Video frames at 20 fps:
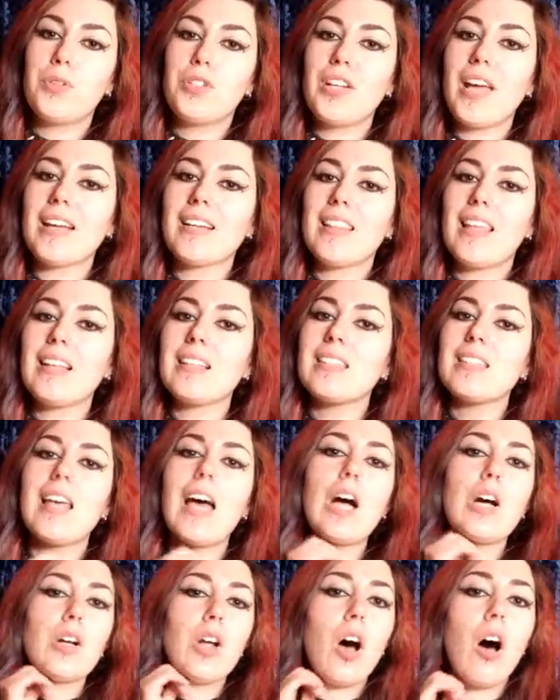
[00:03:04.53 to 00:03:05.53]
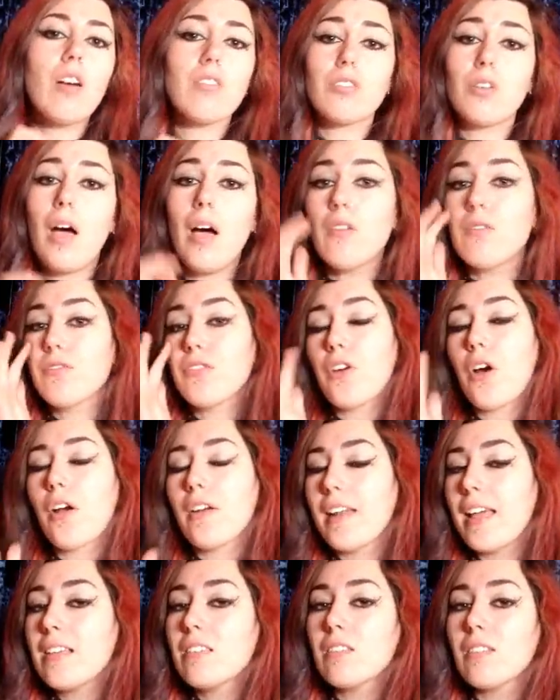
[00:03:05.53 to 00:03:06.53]
project that sound also out for
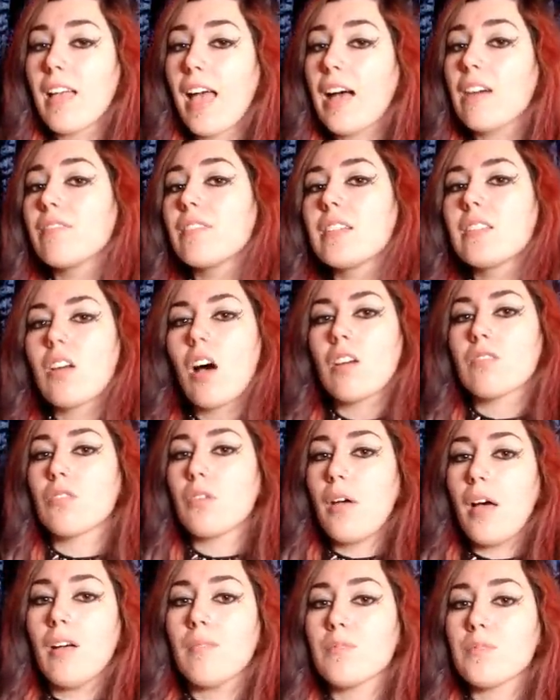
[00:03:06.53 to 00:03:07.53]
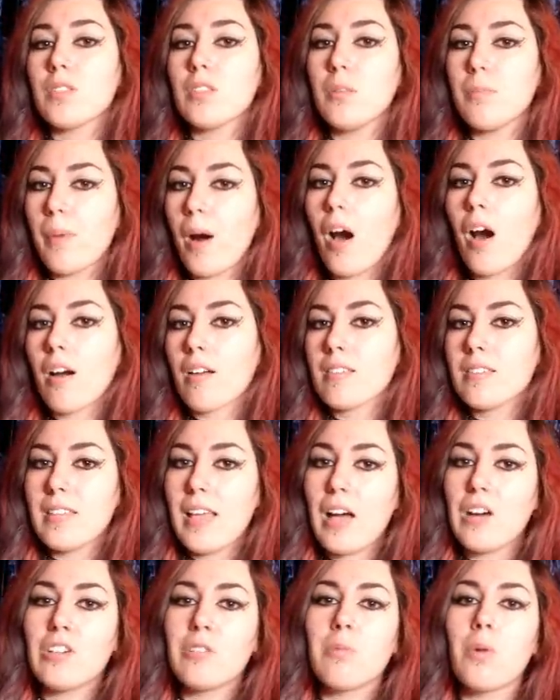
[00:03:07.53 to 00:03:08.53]
our nasal cavities also helps the bark
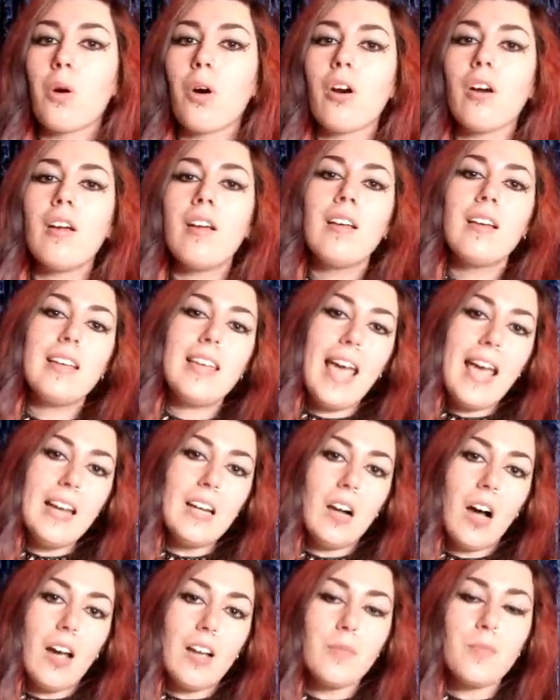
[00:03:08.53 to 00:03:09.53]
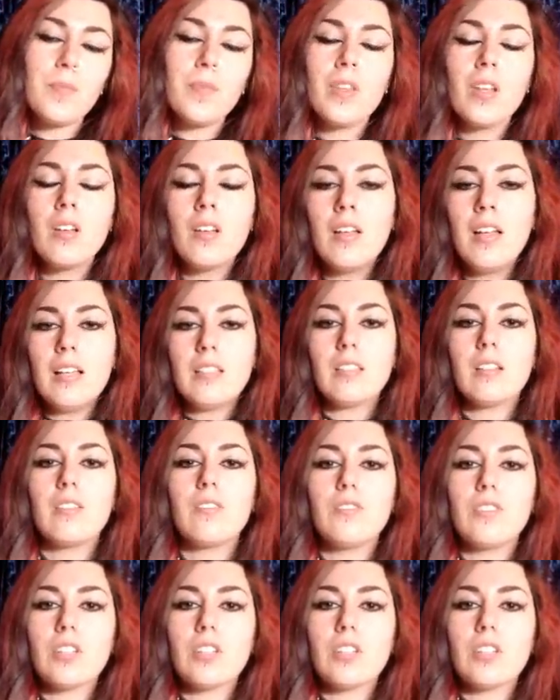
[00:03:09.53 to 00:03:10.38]
sound more canine, instead